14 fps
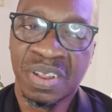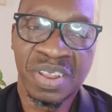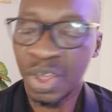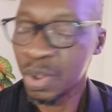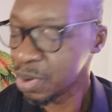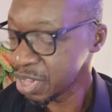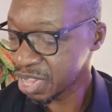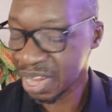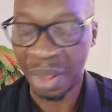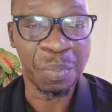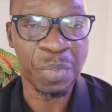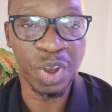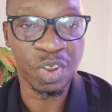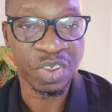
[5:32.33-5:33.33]
The only thing
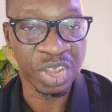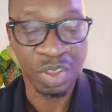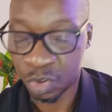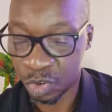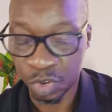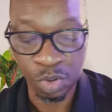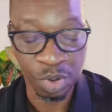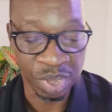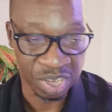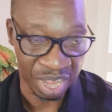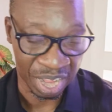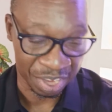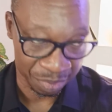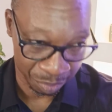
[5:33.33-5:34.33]
I'm going to say to you
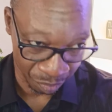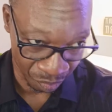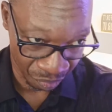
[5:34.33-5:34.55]
is that